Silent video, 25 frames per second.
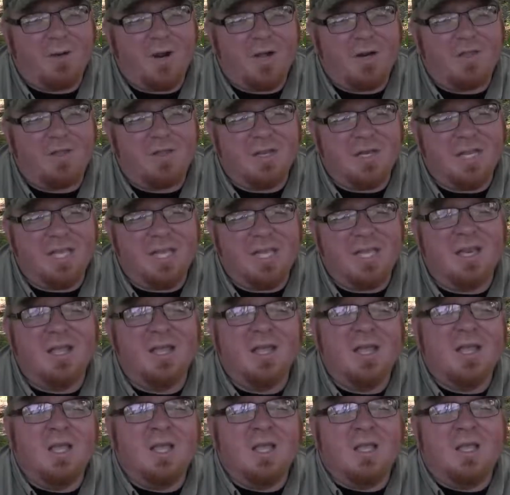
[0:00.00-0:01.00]
greater the need,
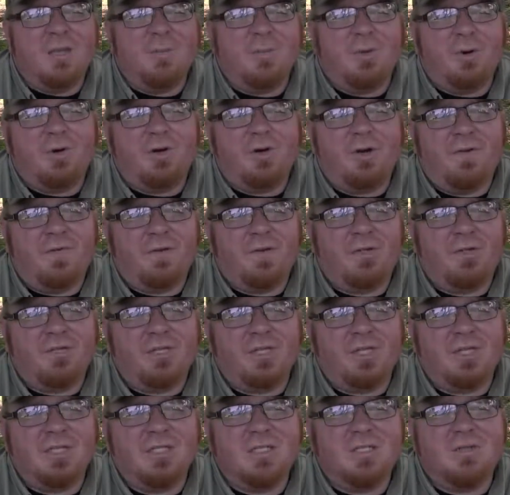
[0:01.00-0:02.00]
the more
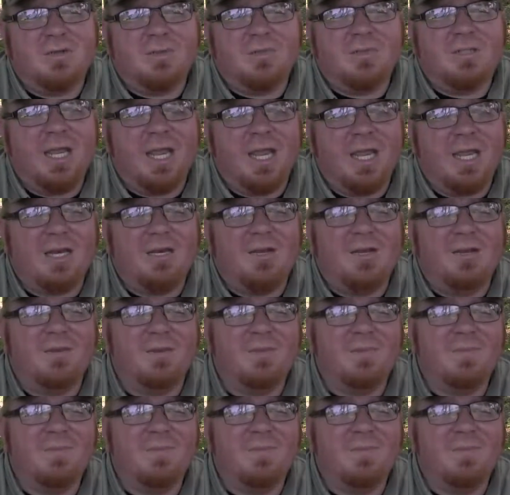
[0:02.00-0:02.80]
difficult it is to obtain.